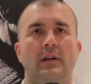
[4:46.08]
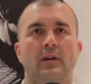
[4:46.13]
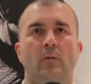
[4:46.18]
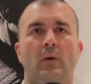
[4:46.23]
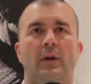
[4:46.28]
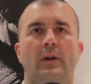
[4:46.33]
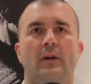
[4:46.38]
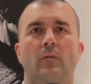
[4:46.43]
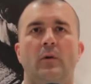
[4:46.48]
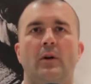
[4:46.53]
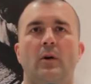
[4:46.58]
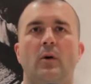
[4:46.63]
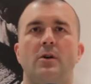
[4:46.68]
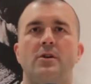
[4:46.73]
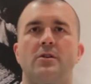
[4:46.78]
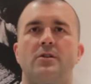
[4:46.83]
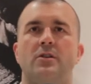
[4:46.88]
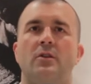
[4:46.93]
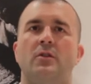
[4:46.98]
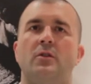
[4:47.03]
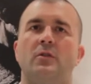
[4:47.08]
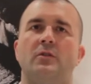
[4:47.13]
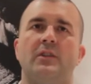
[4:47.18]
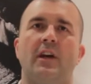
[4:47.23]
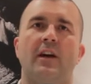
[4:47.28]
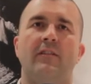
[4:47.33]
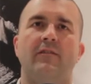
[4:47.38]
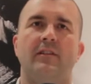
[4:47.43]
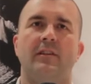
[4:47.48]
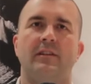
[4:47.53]
When Order
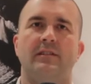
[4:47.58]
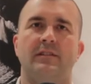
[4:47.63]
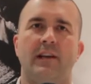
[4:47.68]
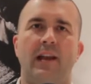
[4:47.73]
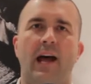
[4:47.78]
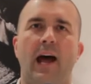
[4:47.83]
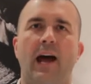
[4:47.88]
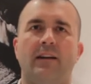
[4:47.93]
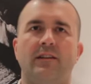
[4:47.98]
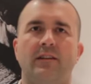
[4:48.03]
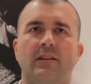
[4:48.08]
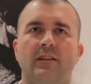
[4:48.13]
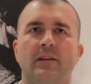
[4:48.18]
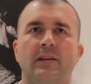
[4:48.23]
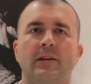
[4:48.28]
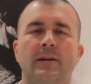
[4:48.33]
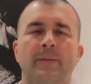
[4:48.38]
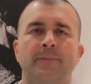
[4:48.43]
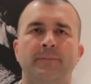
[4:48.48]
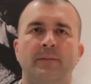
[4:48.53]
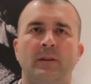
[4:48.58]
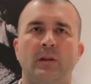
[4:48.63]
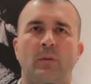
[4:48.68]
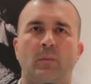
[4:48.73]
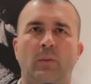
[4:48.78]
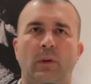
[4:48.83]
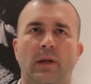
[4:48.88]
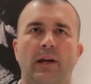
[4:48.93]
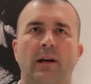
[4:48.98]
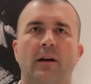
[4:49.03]
227 is enacted,
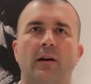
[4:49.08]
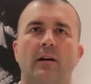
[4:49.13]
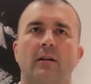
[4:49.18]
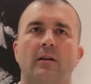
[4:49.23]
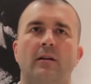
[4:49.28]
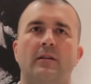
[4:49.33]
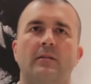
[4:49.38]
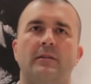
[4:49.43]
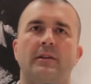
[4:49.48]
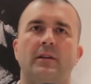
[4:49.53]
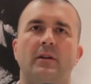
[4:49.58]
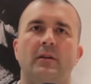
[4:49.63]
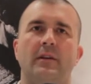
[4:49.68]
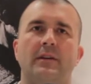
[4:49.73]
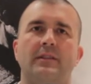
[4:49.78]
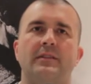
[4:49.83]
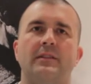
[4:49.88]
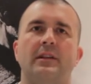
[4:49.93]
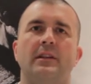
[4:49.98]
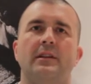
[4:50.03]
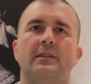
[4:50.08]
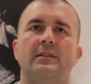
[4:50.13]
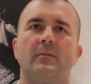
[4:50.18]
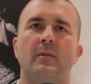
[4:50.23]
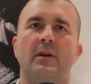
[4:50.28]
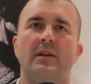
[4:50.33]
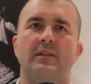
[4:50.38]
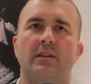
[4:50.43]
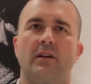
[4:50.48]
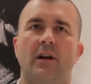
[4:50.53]
the player, they see this
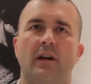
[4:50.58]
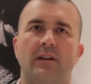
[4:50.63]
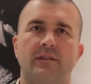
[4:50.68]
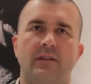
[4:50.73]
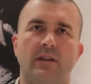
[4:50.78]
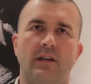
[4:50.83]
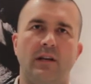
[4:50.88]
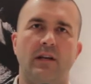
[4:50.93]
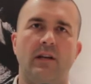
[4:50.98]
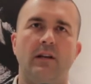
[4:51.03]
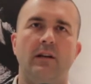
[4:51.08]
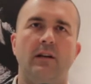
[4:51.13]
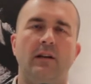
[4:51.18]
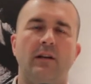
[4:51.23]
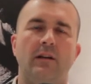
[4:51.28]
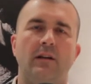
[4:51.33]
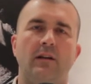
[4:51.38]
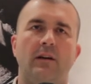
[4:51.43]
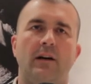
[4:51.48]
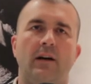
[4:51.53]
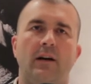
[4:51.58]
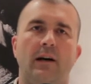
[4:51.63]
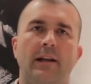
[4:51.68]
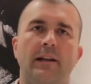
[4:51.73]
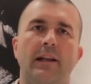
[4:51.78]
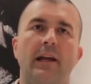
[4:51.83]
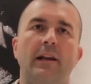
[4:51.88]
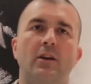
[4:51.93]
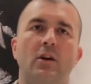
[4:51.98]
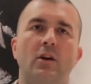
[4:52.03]
amazing cutscene,
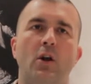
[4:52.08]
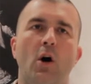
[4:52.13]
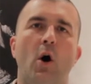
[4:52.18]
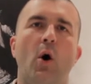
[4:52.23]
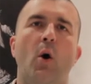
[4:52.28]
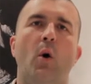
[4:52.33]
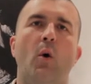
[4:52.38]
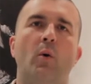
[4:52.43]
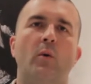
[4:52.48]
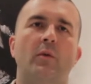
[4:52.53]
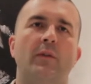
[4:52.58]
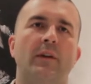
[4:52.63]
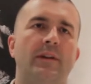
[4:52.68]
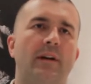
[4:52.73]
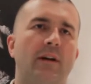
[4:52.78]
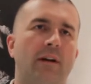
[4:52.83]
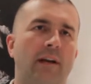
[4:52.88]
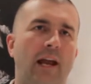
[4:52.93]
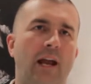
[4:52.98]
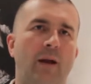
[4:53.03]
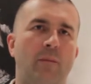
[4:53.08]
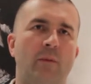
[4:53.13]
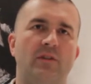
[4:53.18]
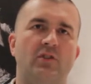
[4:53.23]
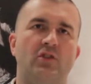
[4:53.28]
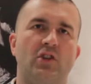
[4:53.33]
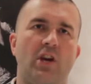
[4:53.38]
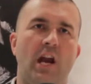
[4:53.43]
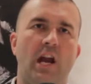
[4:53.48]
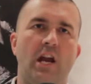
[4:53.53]
and they know that their game has
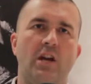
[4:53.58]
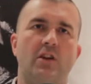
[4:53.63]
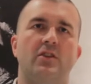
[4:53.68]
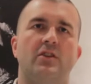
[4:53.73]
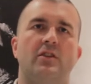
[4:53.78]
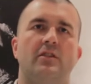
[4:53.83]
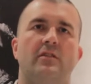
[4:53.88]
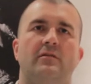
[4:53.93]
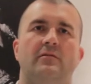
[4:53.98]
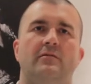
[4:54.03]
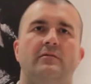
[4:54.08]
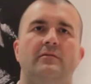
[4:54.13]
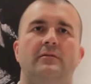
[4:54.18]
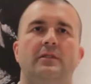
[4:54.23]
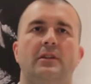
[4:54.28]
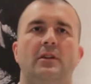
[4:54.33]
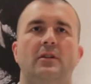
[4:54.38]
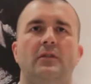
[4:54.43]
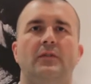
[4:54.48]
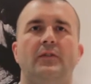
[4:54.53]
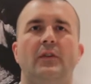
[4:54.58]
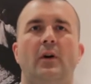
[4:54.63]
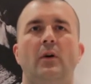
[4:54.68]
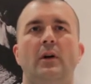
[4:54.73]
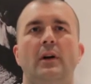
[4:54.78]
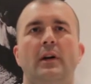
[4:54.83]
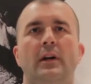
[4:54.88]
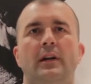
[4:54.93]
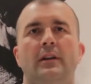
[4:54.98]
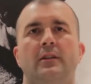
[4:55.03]
changed. So
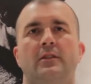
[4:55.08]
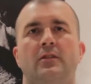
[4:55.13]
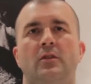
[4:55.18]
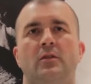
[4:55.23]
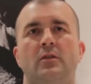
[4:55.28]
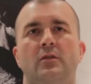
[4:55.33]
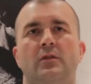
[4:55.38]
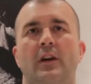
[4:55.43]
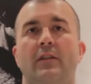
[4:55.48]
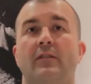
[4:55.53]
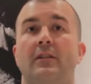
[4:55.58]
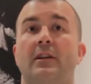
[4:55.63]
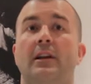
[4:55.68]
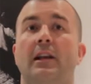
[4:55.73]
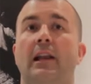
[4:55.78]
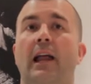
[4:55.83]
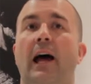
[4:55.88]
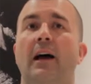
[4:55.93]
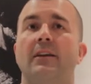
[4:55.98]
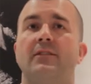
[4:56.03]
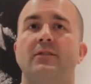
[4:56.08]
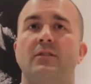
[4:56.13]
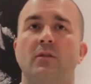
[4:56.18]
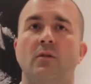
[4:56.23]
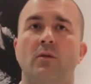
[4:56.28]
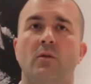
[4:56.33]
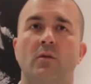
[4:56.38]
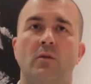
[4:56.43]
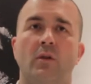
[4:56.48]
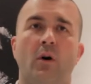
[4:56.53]
227 didn't last
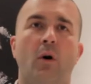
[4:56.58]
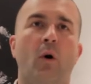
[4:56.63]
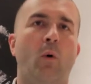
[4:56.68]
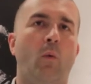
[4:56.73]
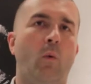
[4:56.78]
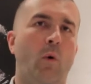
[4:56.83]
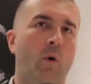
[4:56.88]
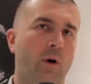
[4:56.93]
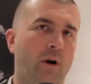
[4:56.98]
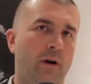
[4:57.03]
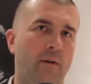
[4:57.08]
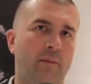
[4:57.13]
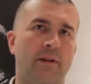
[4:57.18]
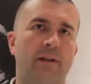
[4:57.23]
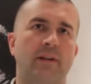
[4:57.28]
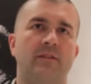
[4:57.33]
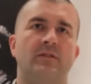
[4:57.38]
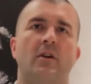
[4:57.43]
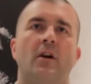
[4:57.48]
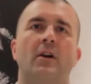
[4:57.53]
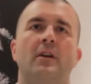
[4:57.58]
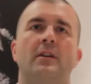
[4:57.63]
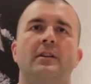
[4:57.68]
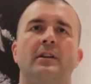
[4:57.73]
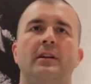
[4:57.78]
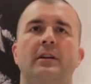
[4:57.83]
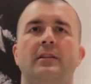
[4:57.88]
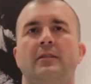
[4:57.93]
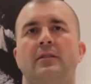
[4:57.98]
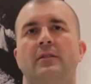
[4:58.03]
through the whole war. They
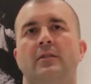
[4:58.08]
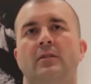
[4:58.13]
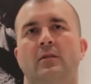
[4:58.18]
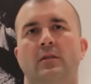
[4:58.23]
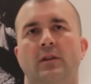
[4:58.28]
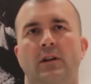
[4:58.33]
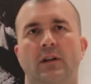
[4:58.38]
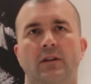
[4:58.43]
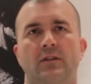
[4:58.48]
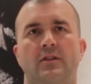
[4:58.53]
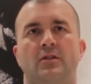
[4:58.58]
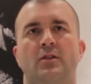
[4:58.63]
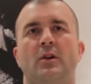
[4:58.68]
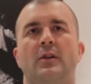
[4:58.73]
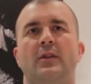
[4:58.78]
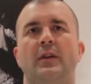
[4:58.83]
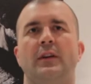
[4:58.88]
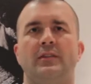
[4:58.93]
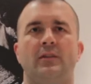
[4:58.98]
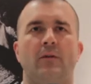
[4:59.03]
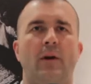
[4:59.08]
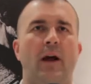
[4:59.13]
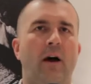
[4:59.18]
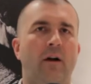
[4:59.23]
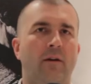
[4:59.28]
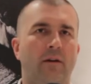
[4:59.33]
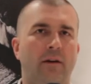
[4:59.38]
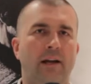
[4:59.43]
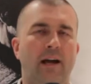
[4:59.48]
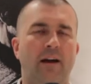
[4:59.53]
started to turn things
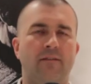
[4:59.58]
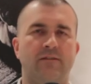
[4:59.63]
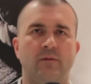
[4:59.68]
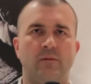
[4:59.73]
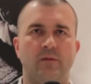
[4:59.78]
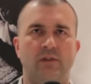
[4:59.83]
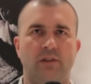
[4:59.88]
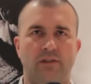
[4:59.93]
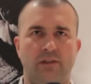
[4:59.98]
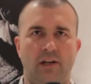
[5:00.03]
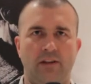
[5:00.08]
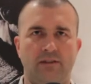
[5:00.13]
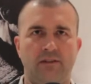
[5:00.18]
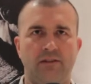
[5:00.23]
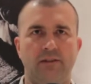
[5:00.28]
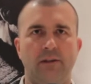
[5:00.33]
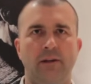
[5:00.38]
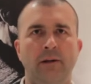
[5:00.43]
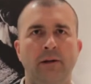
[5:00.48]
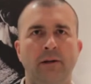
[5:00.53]
around and have some successes.